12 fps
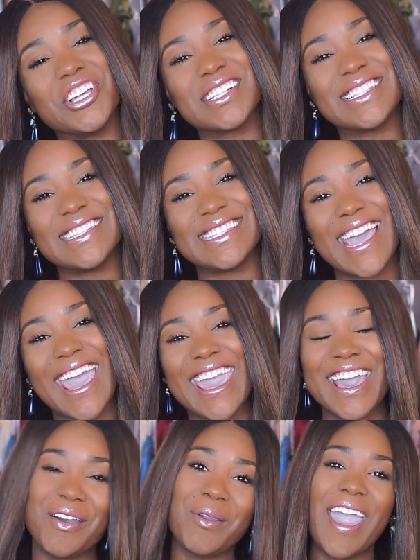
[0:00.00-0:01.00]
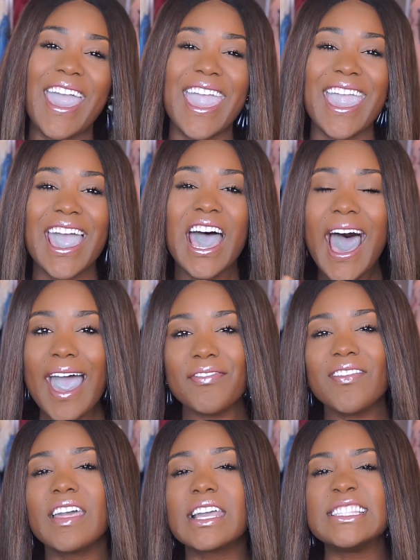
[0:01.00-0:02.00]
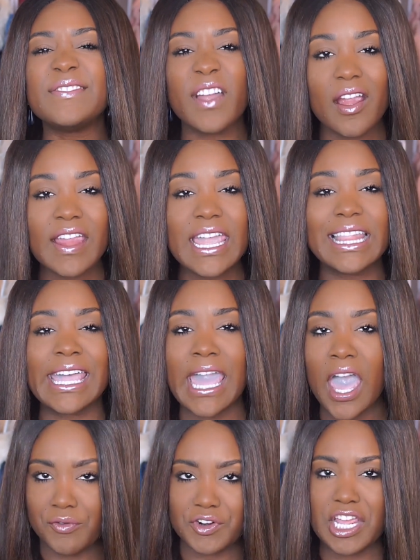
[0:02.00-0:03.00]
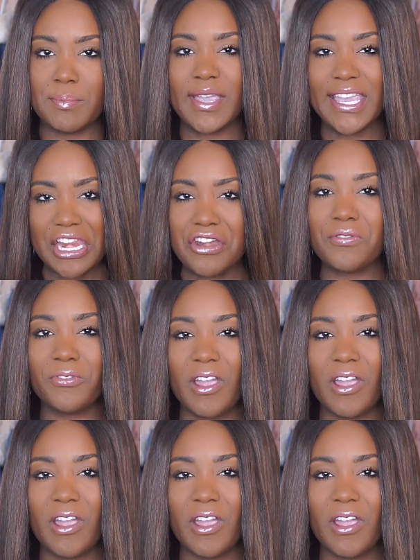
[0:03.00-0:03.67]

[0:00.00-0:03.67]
look today, okay? I feel like it's very like everyday beginner